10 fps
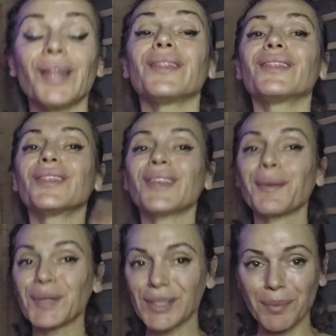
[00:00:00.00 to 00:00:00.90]

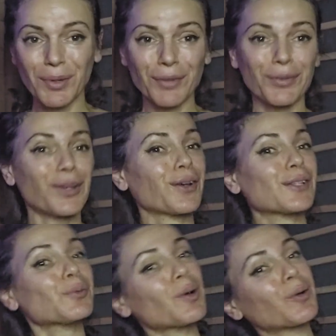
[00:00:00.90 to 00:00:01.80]
Namaste, beautiful
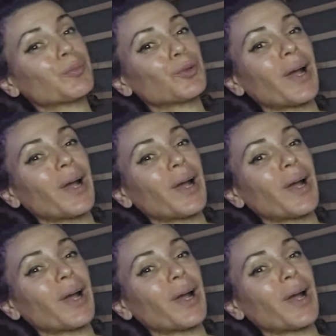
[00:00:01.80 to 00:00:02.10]
yogis. Welcome to